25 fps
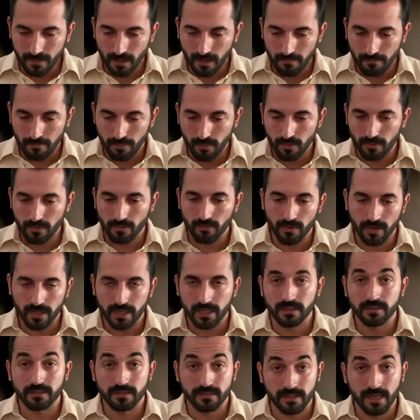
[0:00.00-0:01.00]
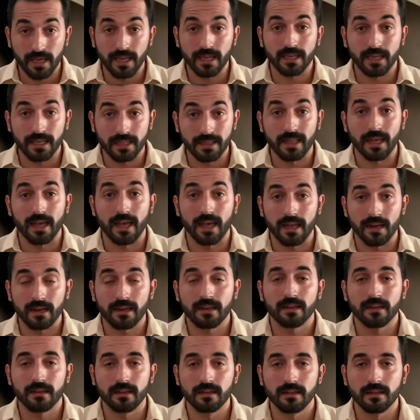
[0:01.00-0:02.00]
Puerto Ricans taking that
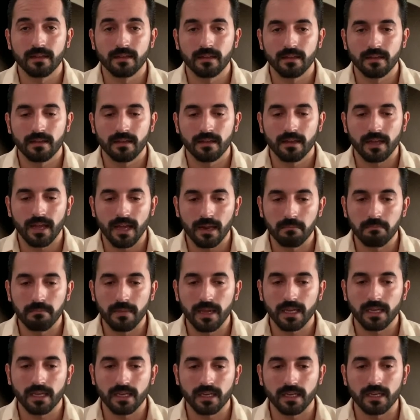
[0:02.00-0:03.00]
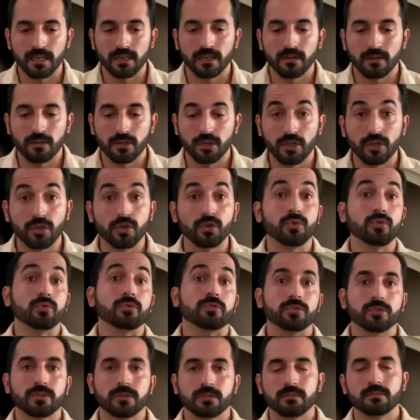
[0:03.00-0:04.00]
and making it
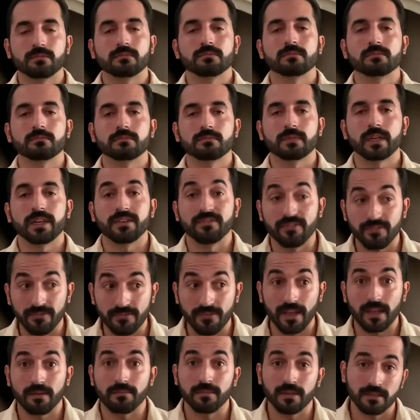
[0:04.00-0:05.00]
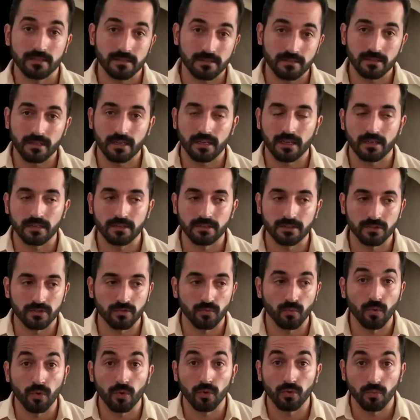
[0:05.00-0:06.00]
huge, and famous, and just
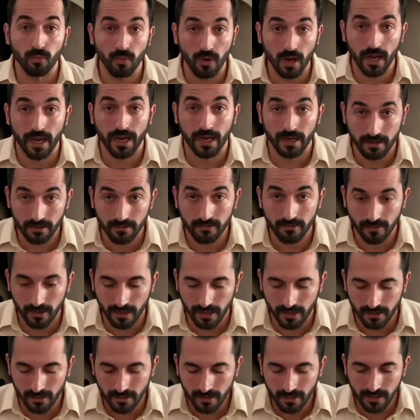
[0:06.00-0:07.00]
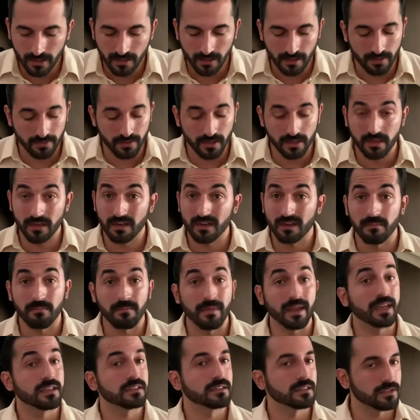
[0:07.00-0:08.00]
worldwide, right? And they did an
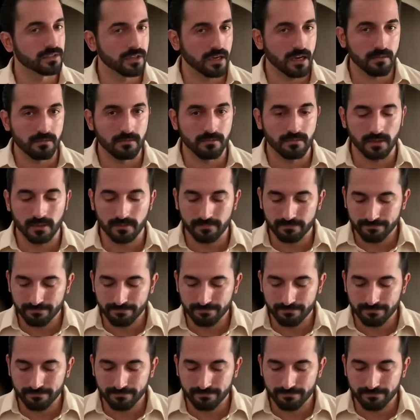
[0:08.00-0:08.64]
amazing job of it.